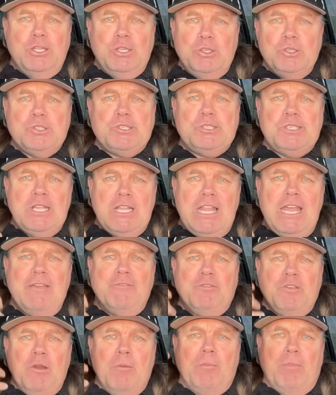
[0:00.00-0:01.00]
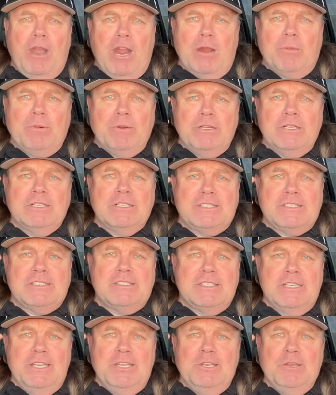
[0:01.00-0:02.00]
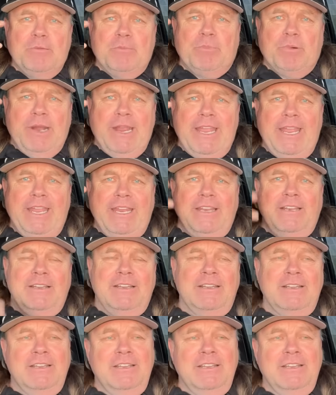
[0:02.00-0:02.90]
you still have your marbles in your brain?